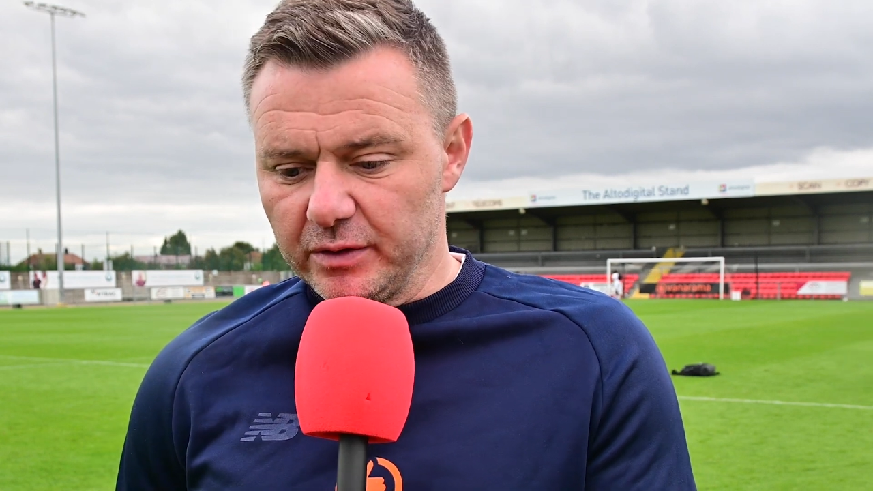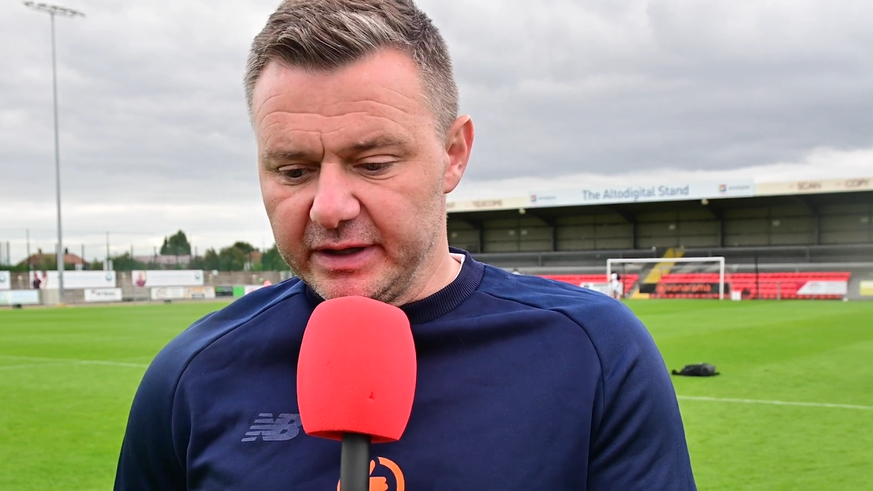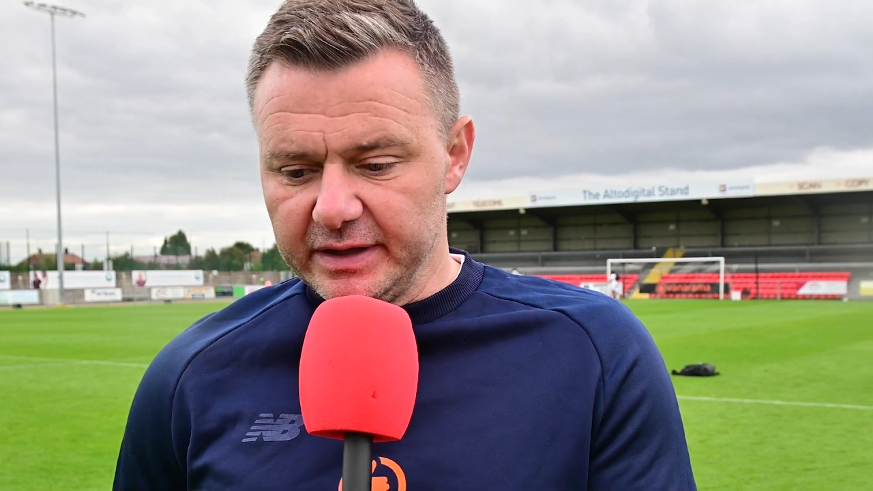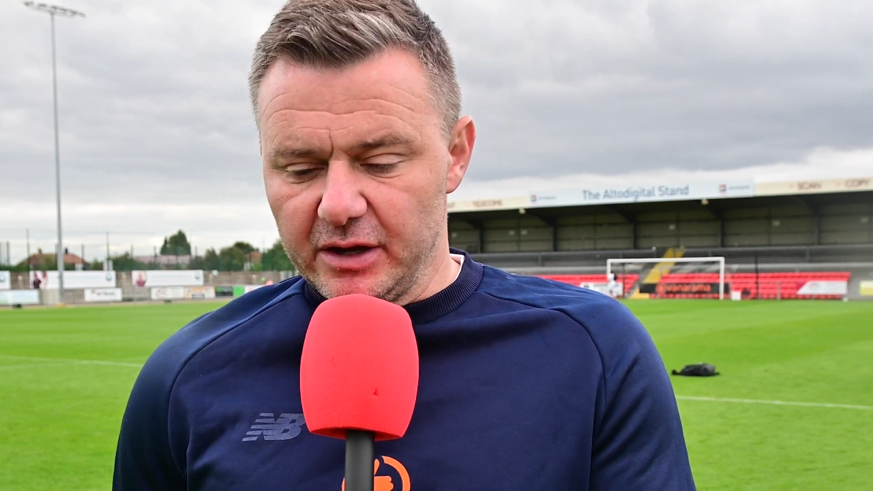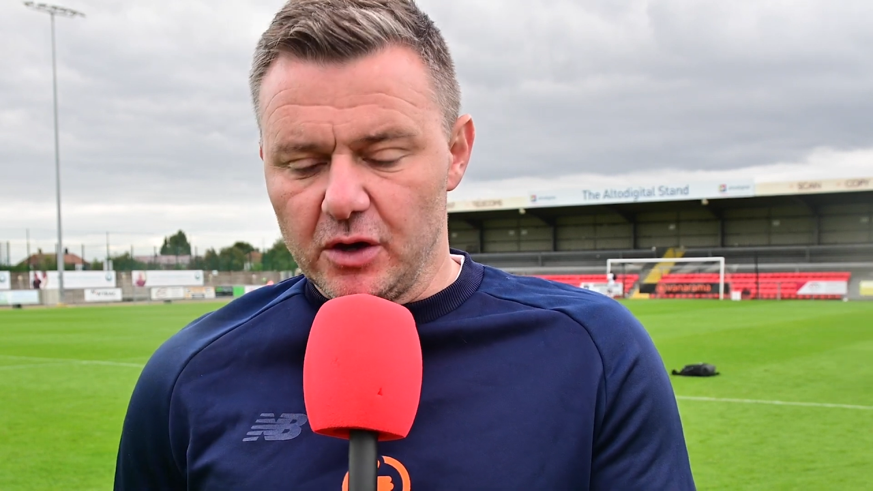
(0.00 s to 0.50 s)

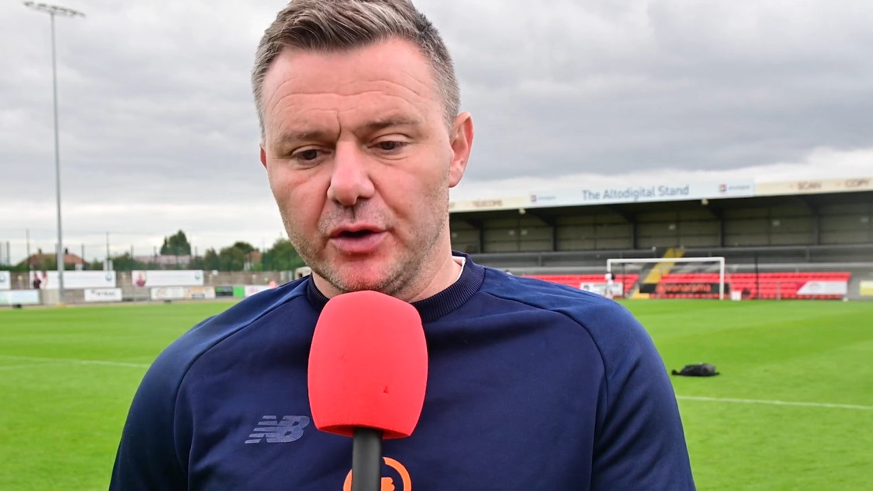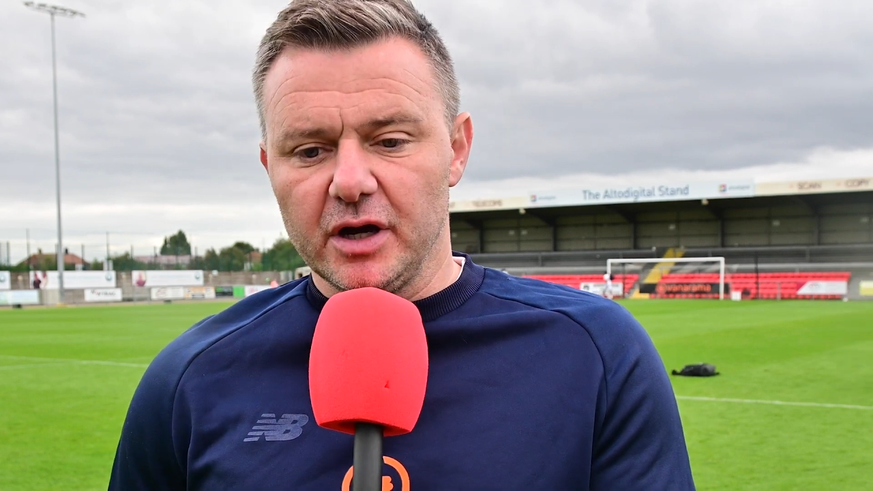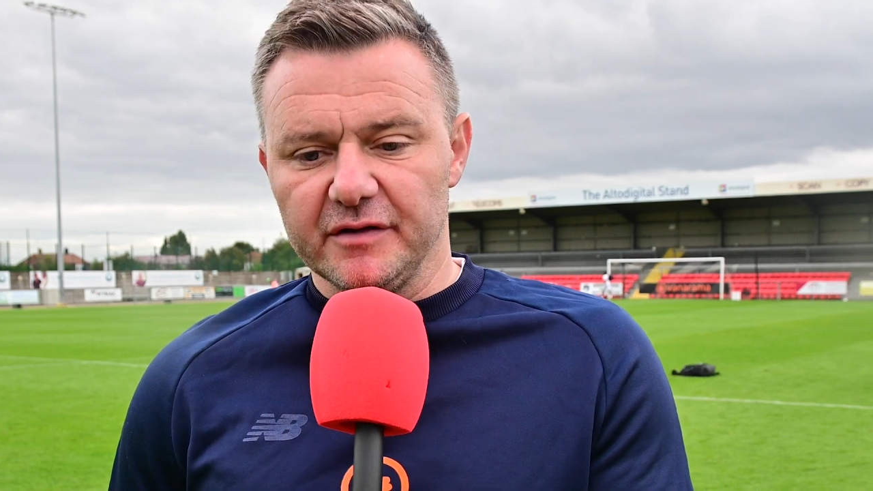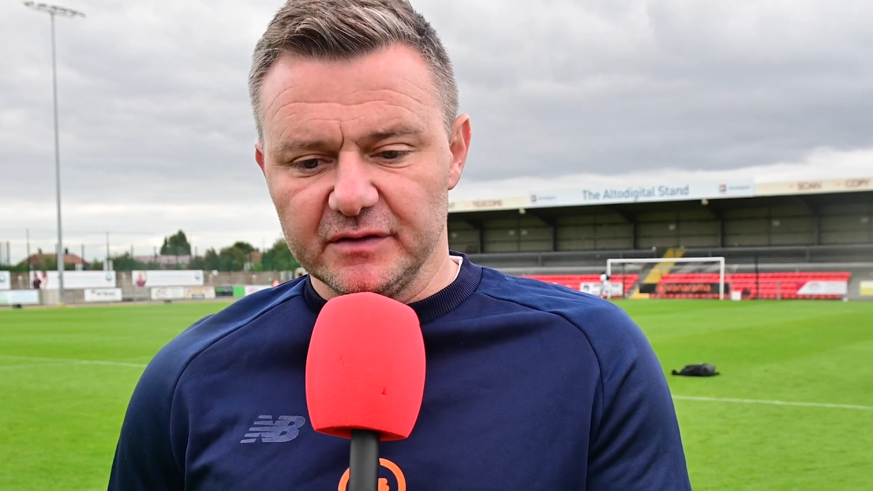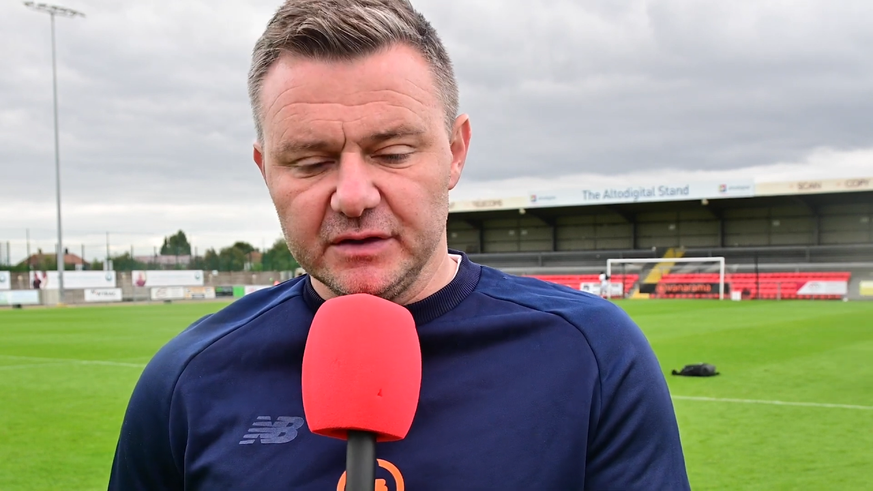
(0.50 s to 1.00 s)
then they're gone
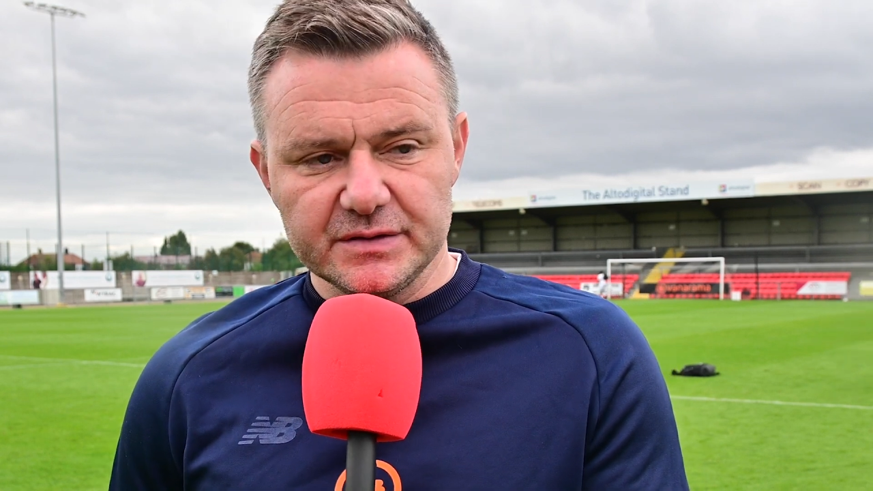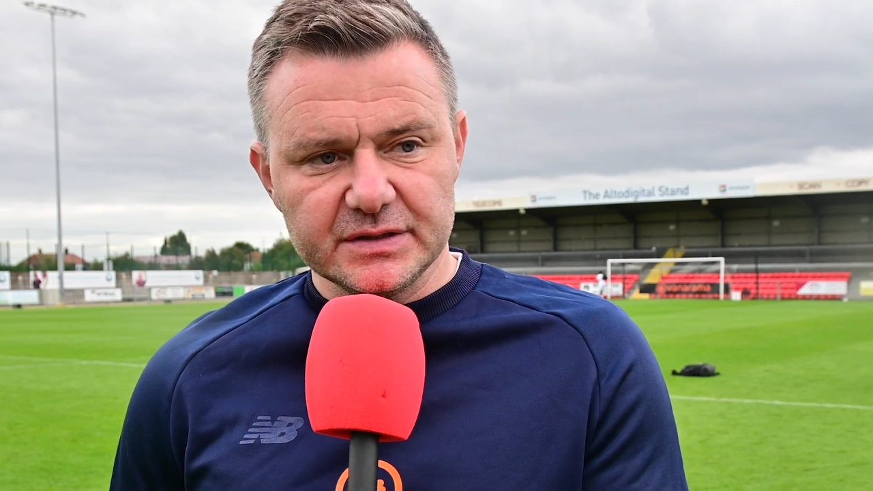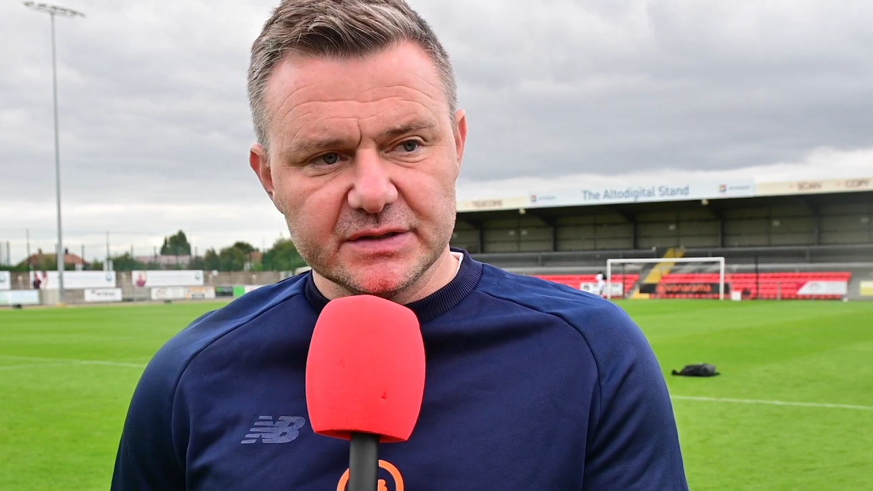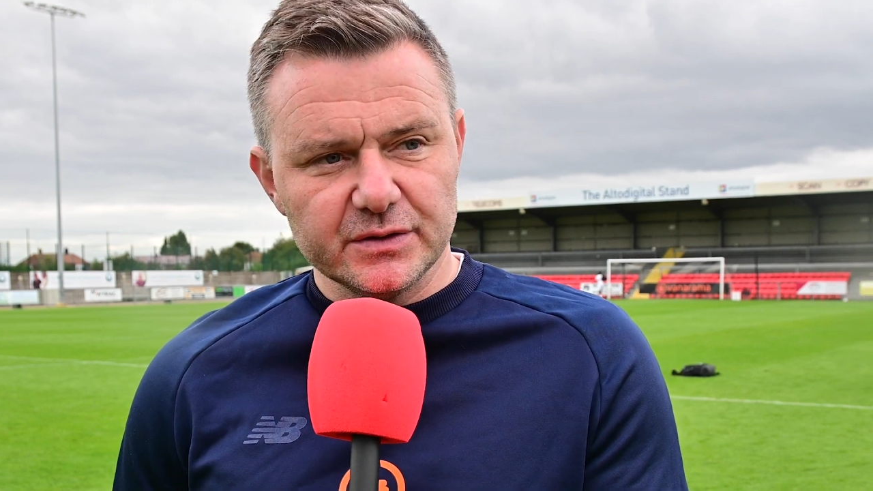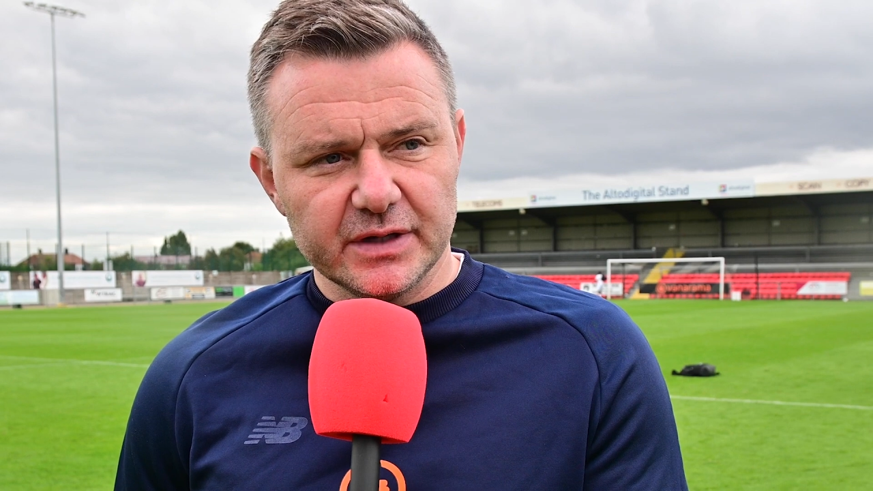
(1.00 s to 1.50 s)
after losing two